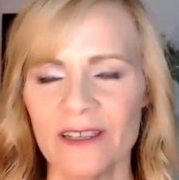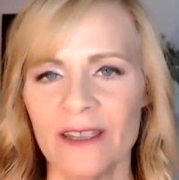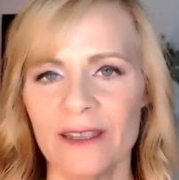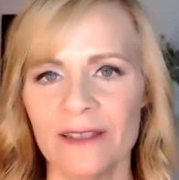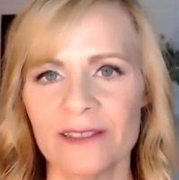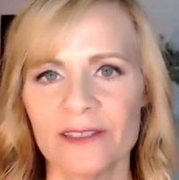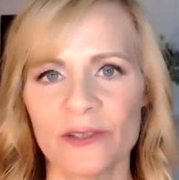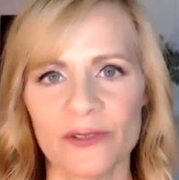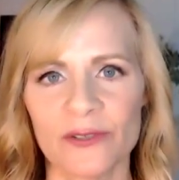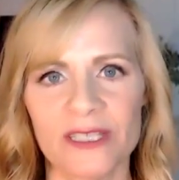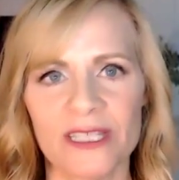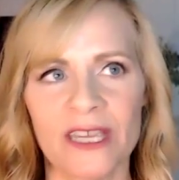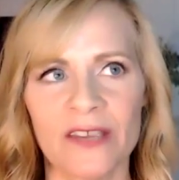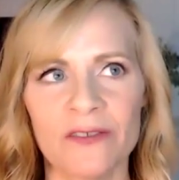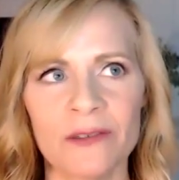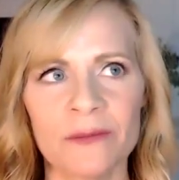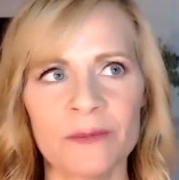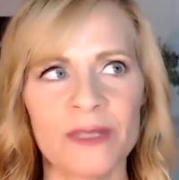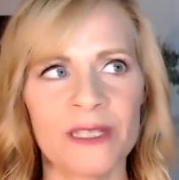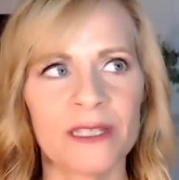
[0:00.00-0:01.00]
And so it's
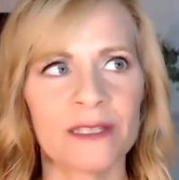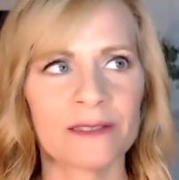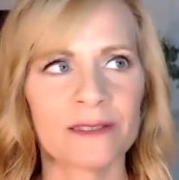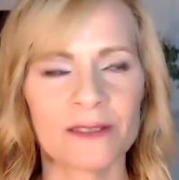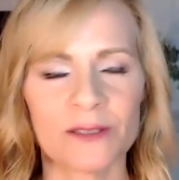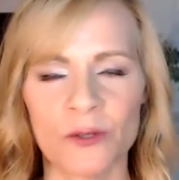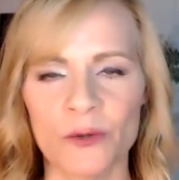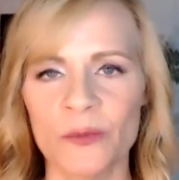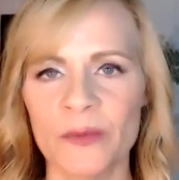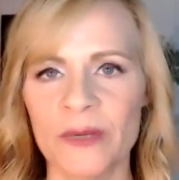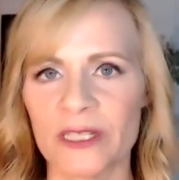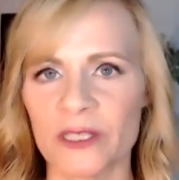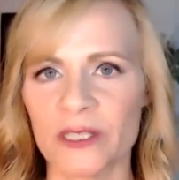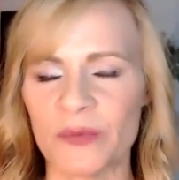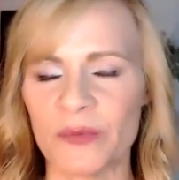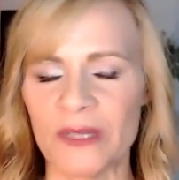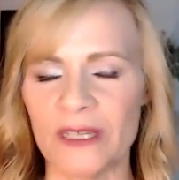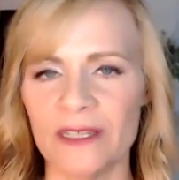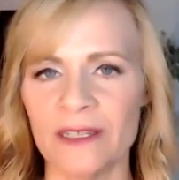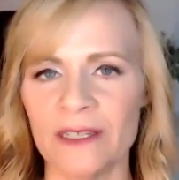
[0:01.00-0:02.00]
given me so
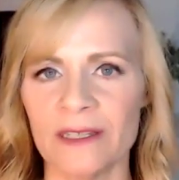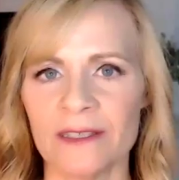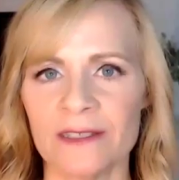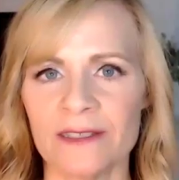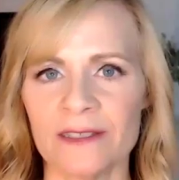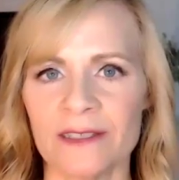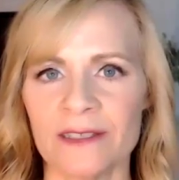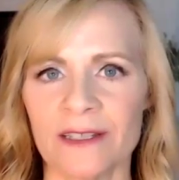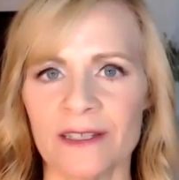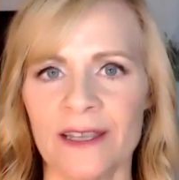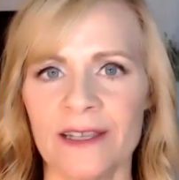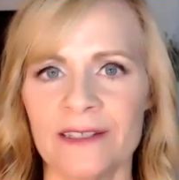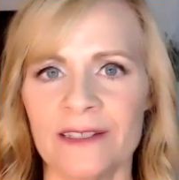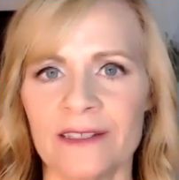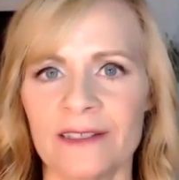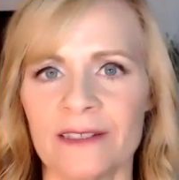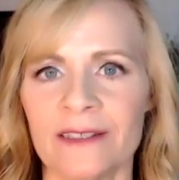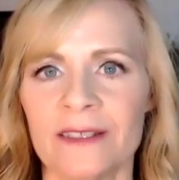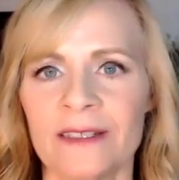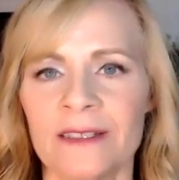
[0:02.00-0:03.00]
much peace to kind
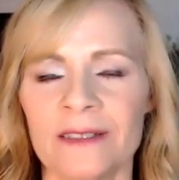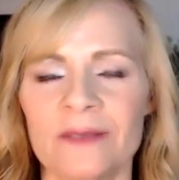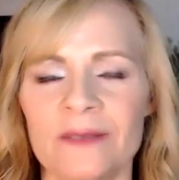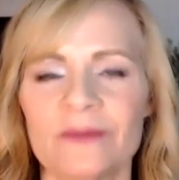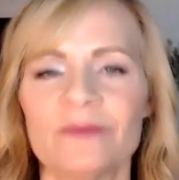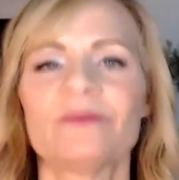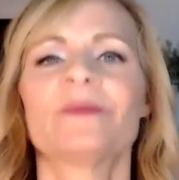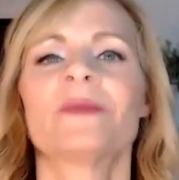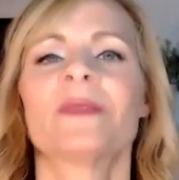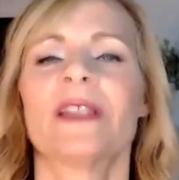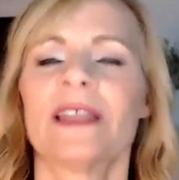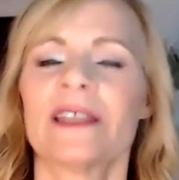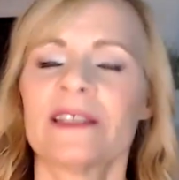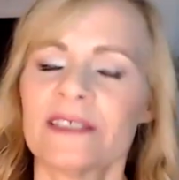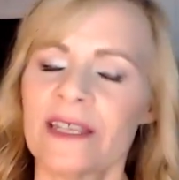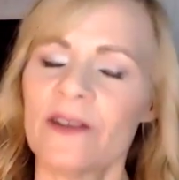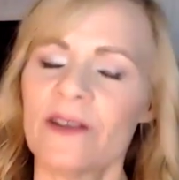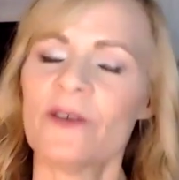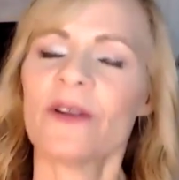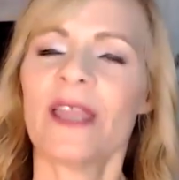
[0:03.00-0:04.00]
of like
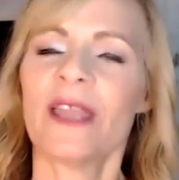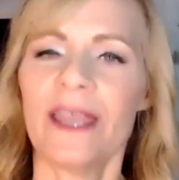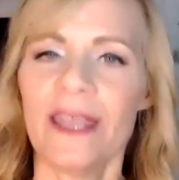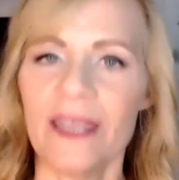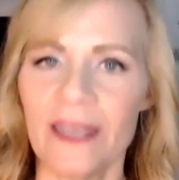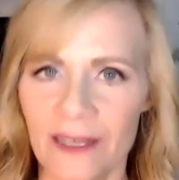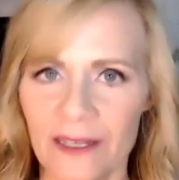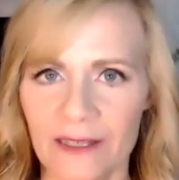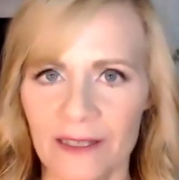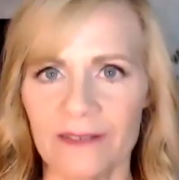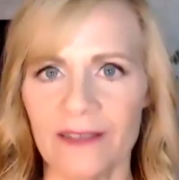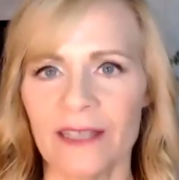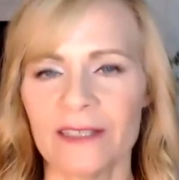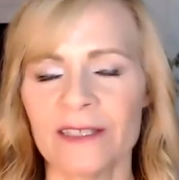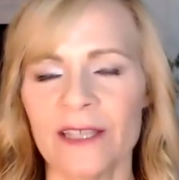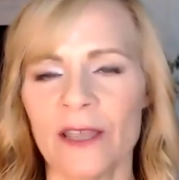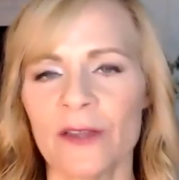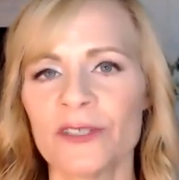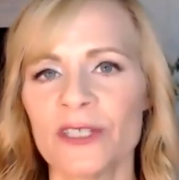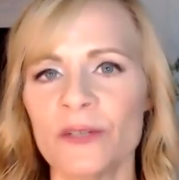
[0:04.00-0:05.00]
say, okay, that's
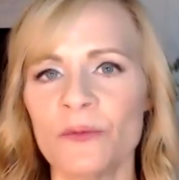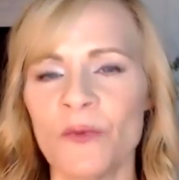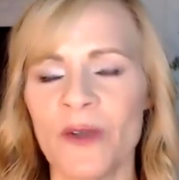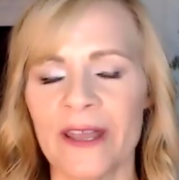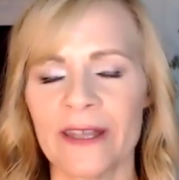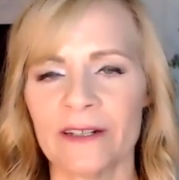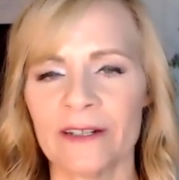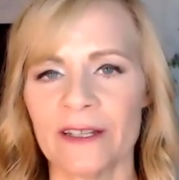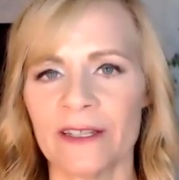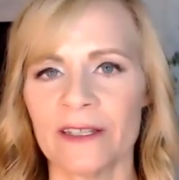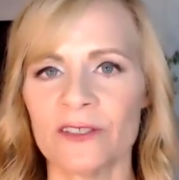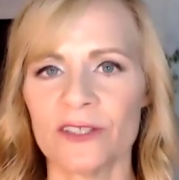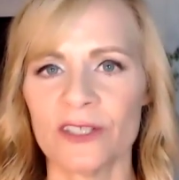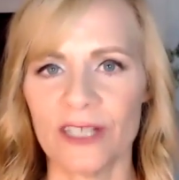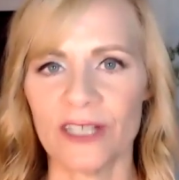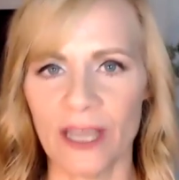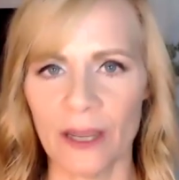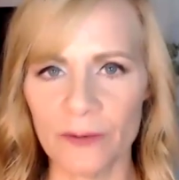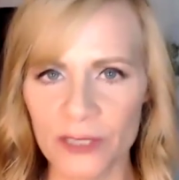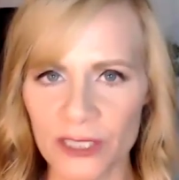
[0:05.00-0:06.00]
how she wanted it. She
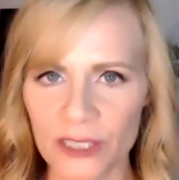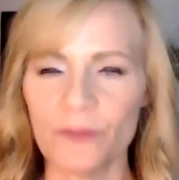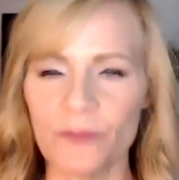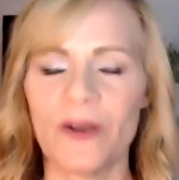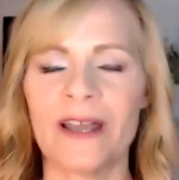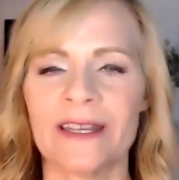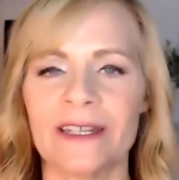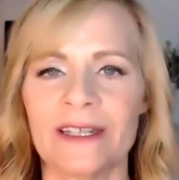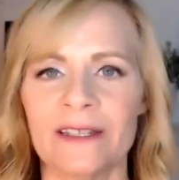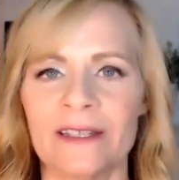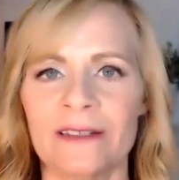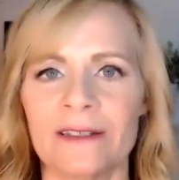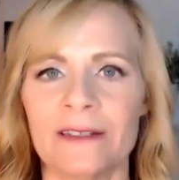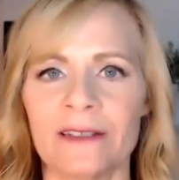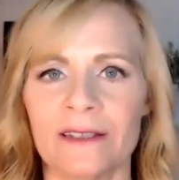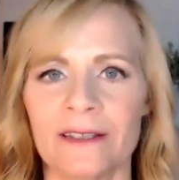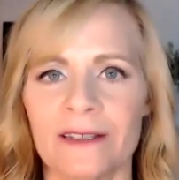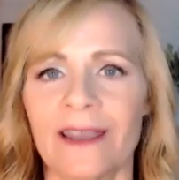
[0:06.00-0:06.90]
got what she wanted.